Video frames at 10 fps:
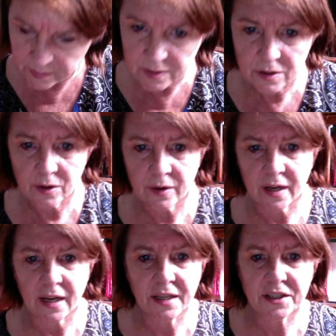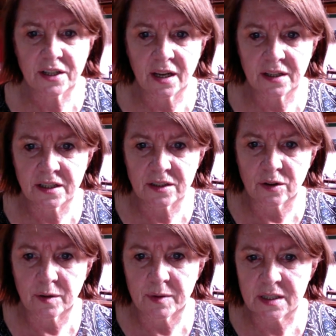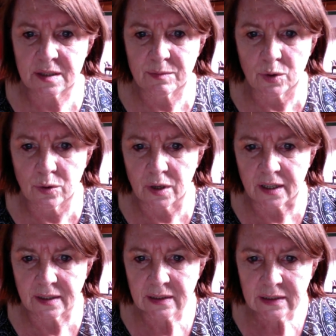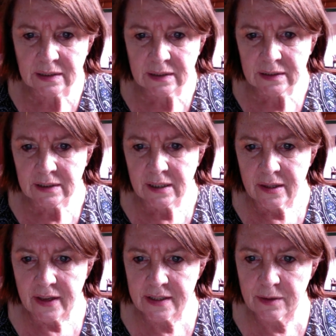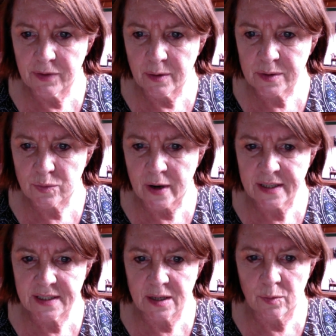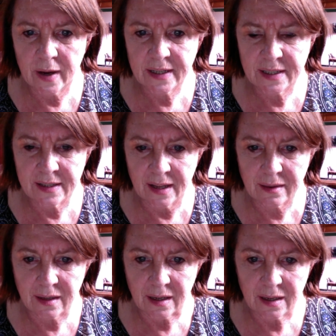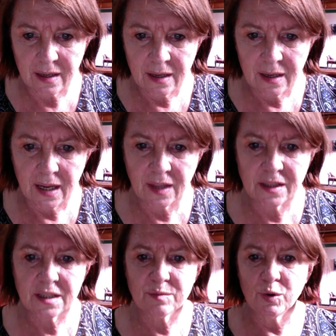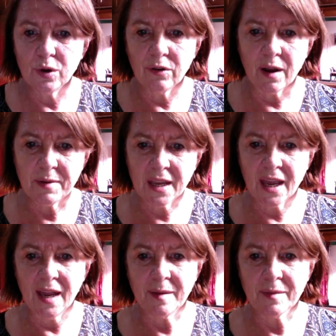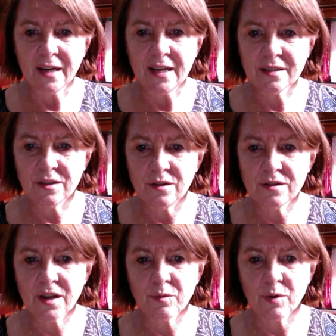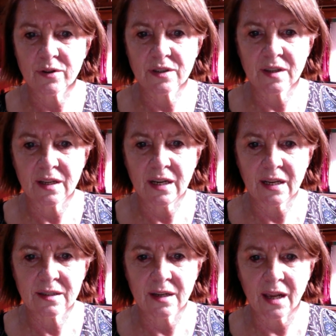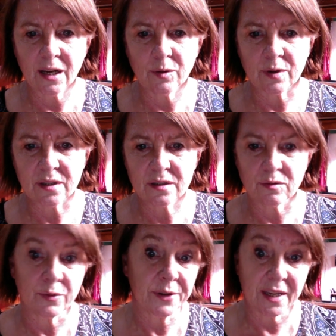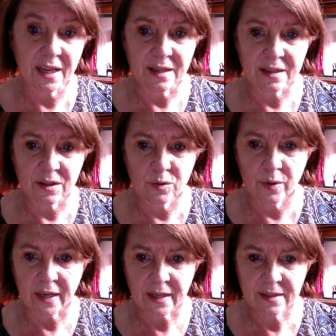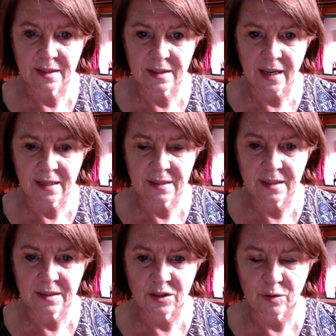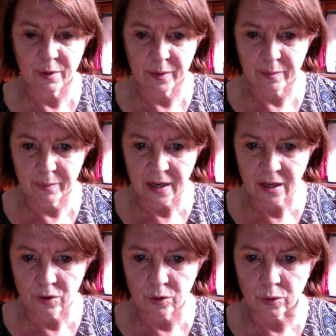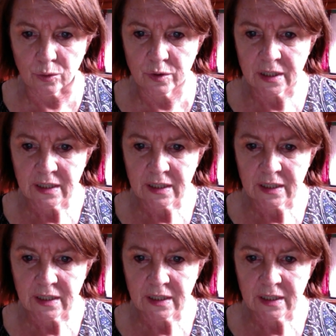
sorry, each day I just got a bit smaller, as if I was wasting away to nothing. And the smaller I became, the less use I was to the Nicks and Equins, or the Kings and Queens, as they insisted upon being called.